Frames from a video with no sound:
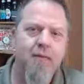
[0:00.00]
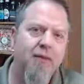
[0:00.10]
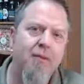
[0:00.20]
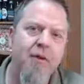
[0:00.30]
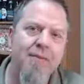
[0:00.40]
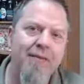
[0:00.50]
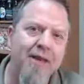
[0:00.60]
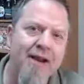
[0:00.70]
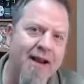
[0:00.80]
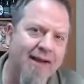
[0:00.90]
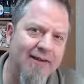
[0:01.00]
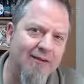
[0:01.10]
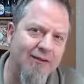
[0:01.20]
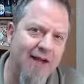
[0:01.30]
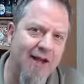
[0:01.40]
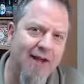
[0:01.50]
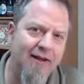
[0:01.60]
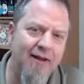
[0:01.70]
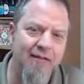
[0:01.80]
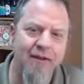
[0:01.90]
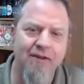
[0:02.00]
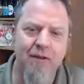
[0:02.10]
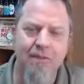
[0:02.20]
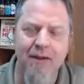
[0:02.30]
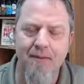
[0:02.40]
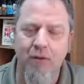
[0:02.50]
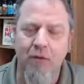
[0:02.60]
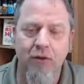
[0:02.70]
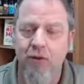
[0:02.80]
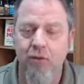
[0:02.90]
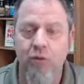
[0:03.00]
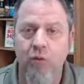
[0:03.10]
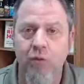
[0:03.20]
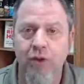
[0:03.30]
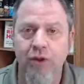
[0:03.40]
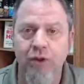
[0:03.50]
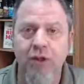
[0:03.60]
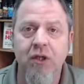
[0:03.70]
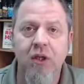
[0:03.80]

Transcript: But then what about the negative side? I think some people could